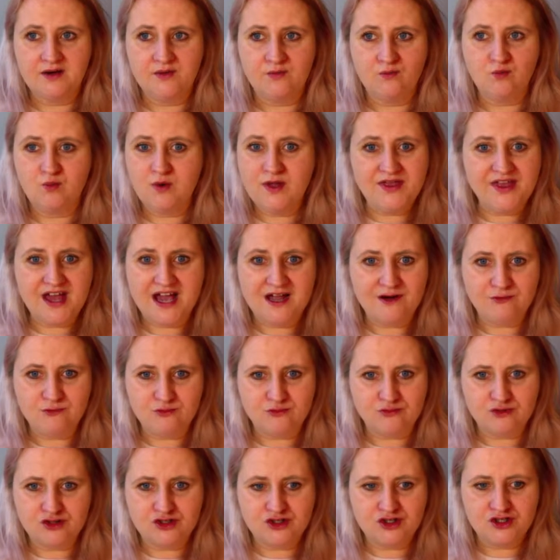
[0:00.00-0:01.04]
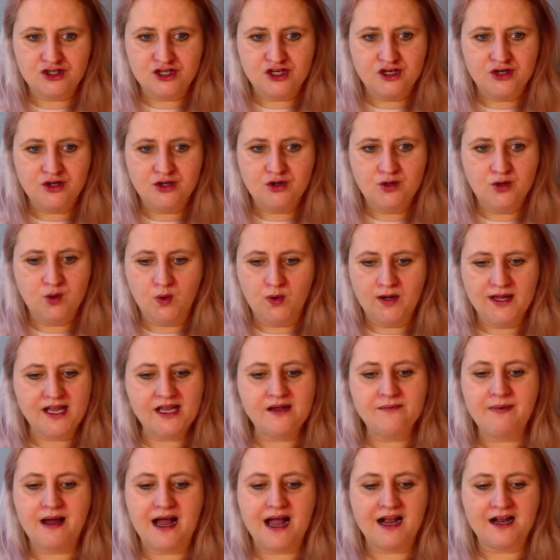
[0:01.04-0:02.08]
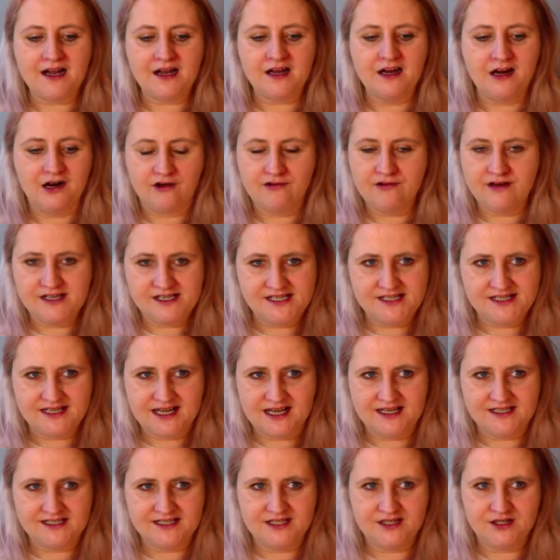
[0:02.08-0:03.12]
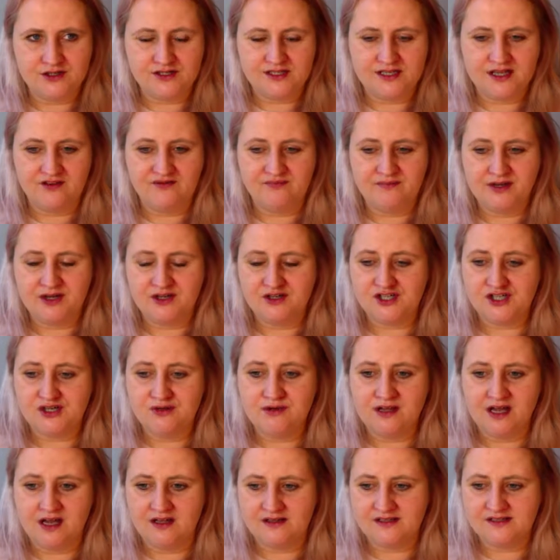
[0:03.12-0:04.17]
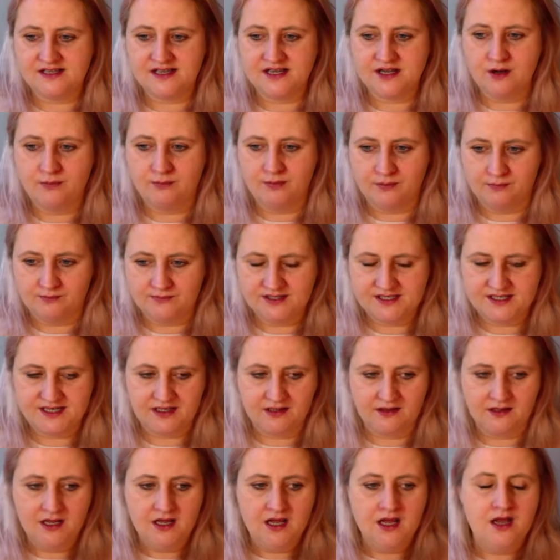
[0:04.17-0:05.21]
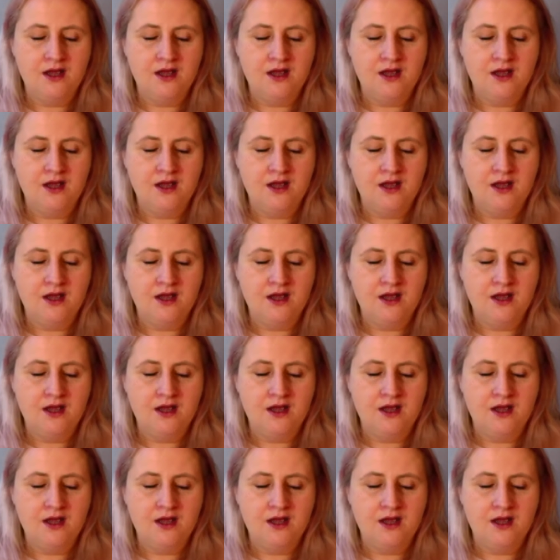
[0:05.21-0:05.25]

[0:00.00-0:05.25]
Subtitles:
without going back and criticising yourself because you can't sit your bum still,